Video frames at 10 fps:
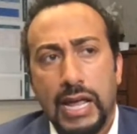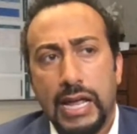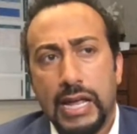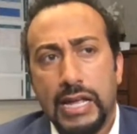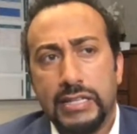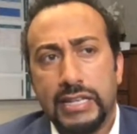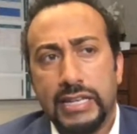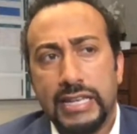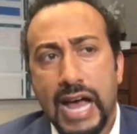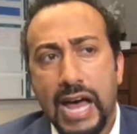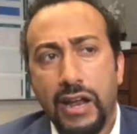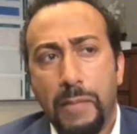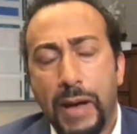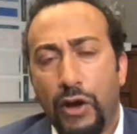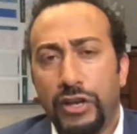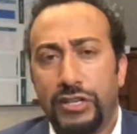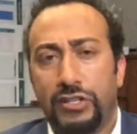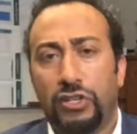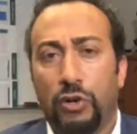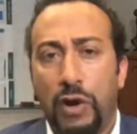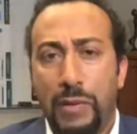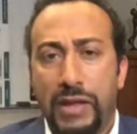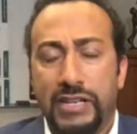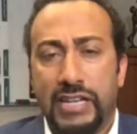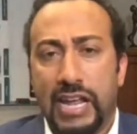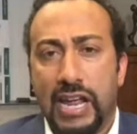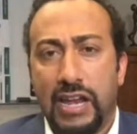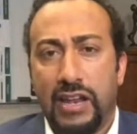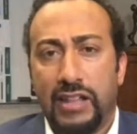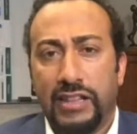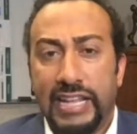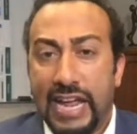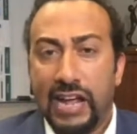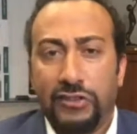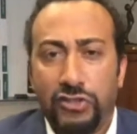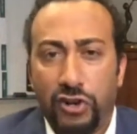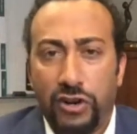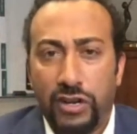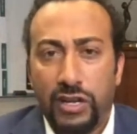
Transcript: is not about a disagreement in the answer.